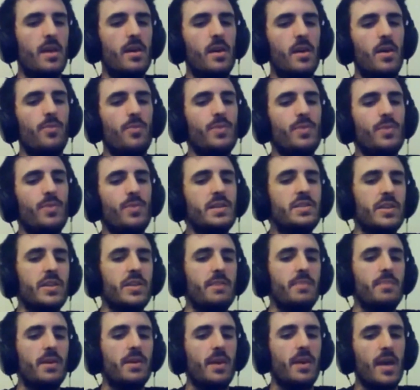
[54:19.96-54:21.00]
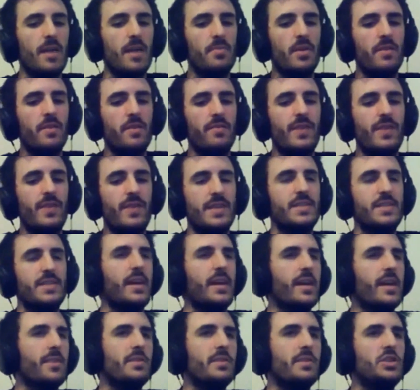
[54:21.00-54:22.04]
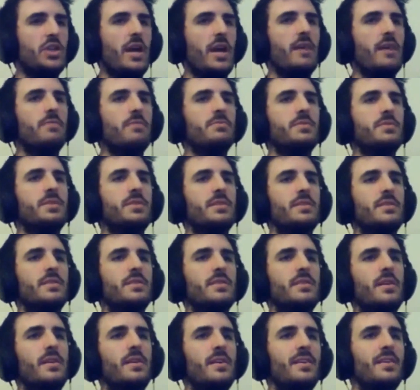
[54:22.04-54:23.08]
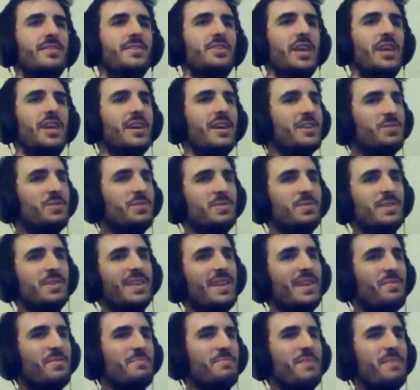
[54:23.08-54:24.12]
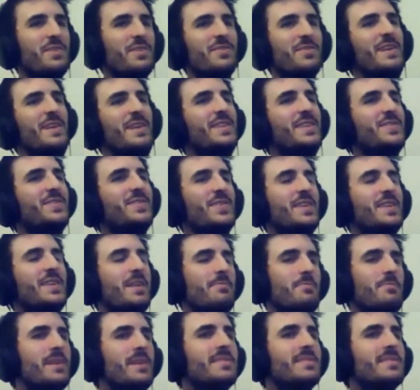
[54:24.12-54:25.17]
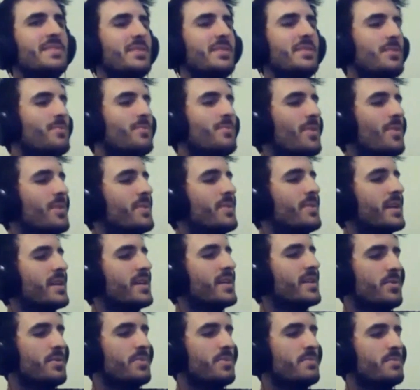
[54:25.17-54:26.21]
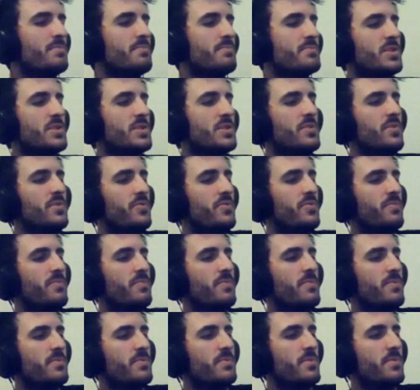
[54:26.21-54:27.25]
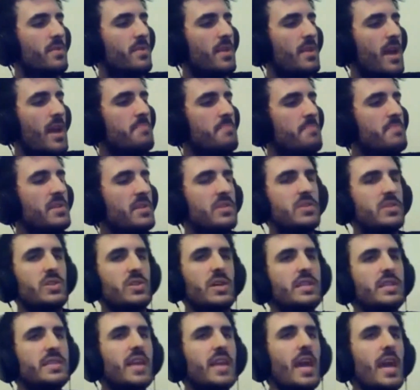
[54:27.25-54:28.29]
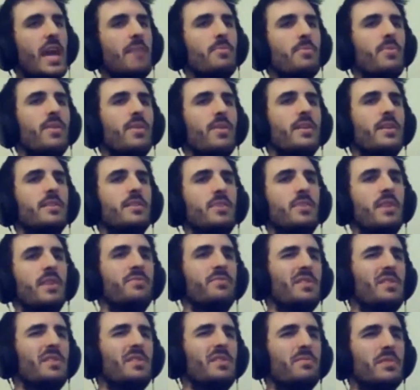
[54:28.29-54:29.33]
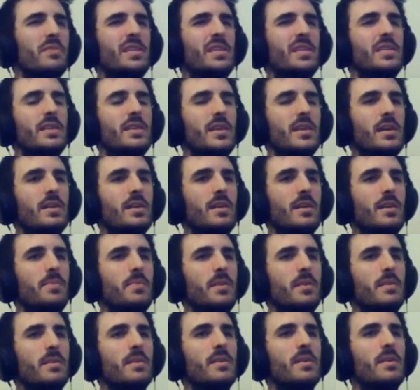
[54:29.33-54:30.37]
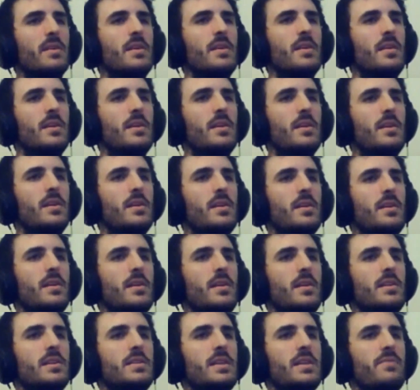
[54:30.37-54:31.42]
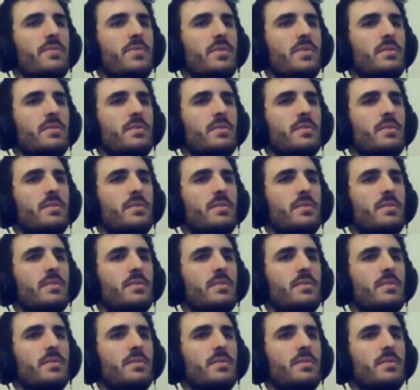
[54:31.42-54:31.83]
I recently became like fascinated with jails. Jails was like one of my things for a couple of months, so I wrote like a little sort of Edmund-sized game around it, but I haven't really released it yet. I mean, I just haven't.